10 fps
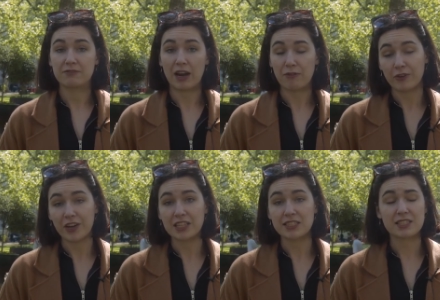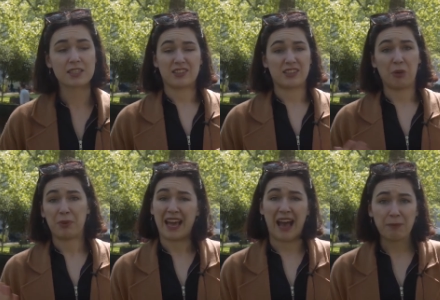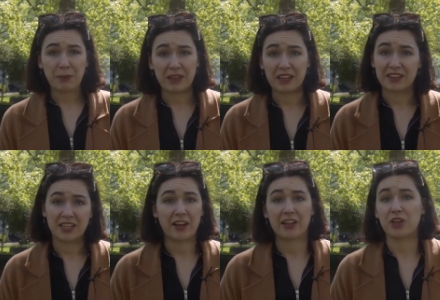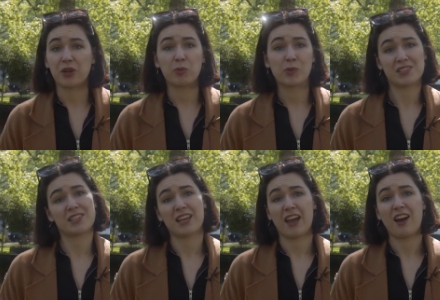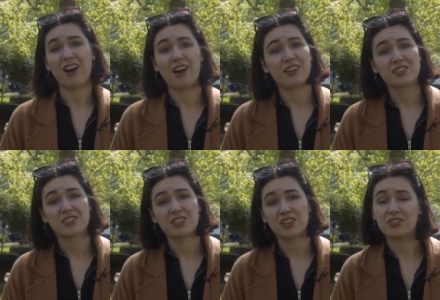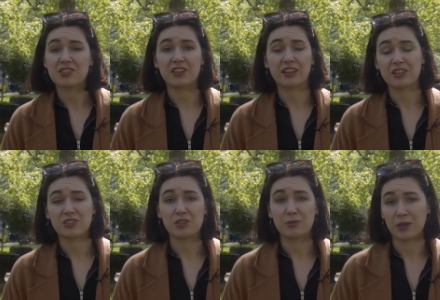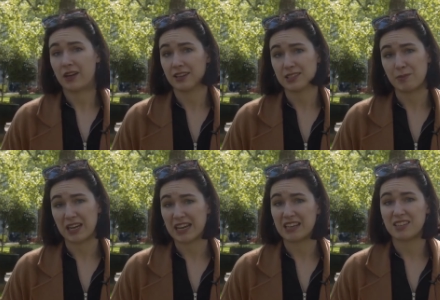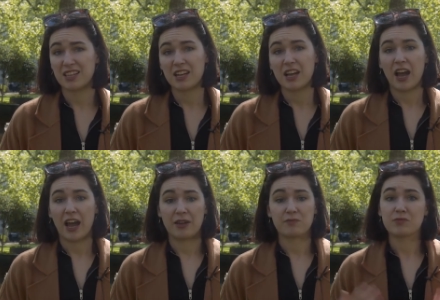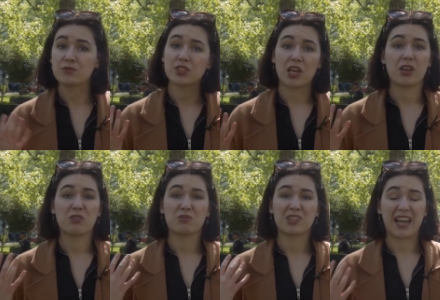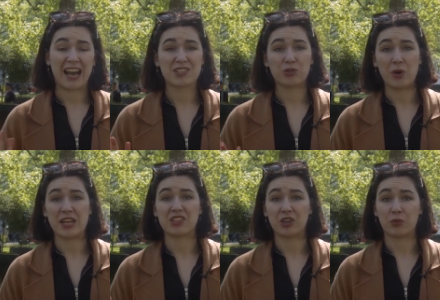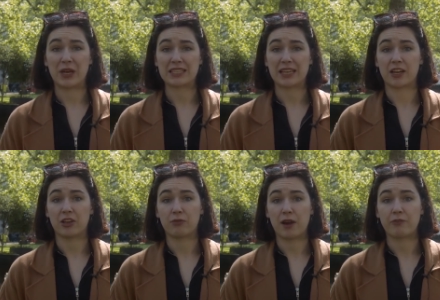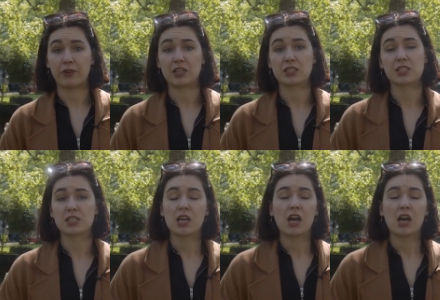reference, they'll be happier. That, like, no one wants to get asked to do something super last minute. So that is always a good way to get a good reference.